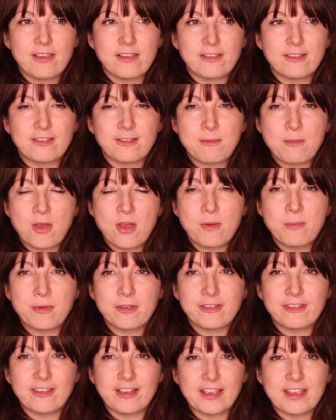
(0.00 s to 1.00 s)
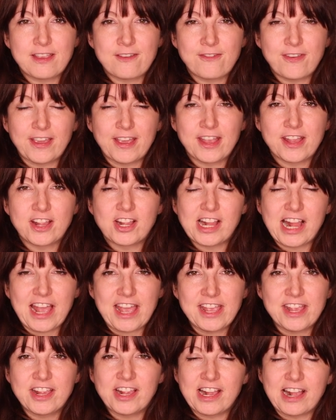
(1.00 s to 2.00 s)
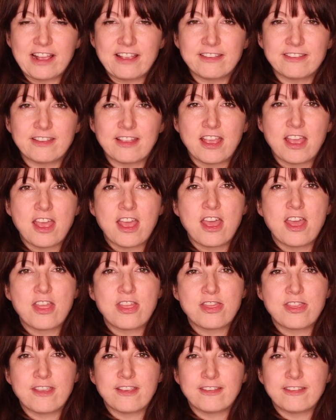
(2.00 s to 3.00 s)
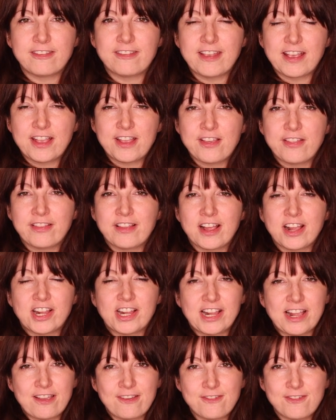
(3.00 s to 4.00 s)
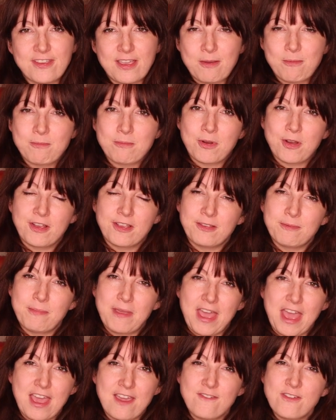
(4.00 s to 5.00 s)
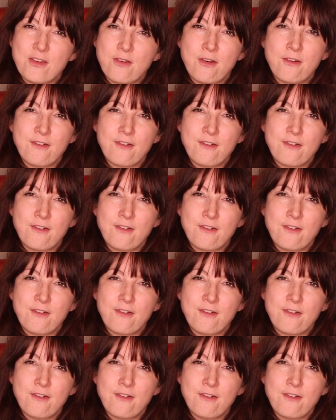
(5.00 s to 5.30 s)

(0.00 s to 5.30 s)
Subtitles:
small but significant changes that signal a shift in boys' behavior